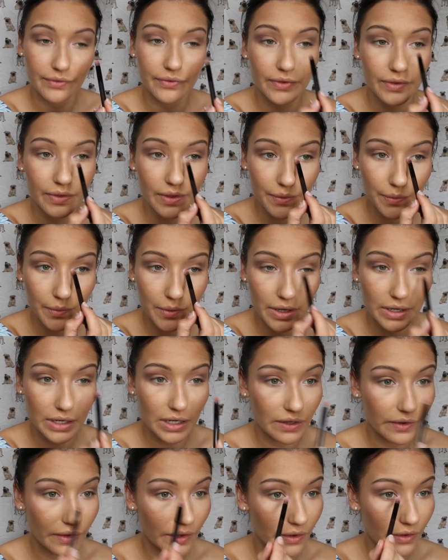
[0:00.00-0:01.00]
See, that's what I
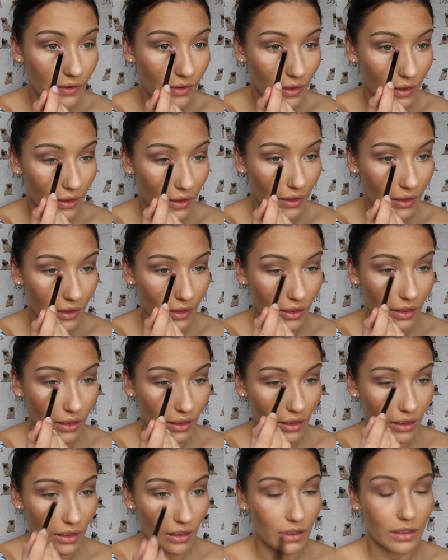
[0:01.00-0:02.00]
needed.
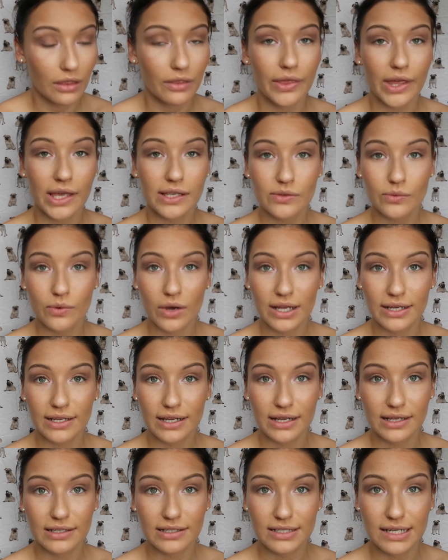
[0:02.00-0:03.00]
That's what I
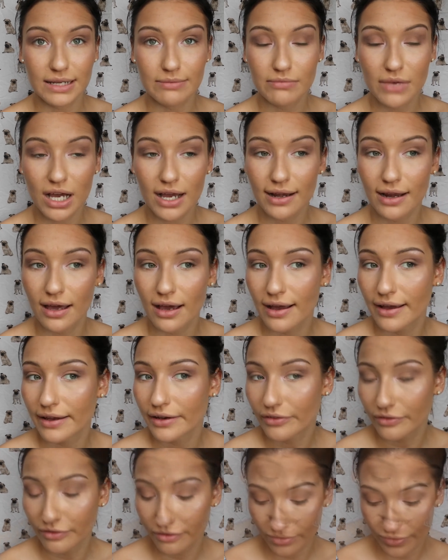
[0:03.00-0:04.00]
needed in my
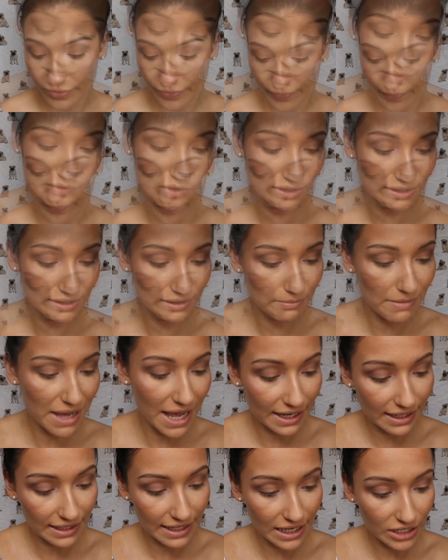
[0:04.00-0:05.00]
life. Okay, so I've got some
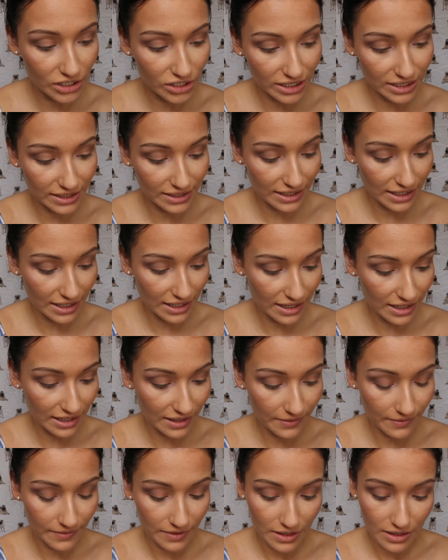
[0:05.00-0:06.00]
MAC lashes here.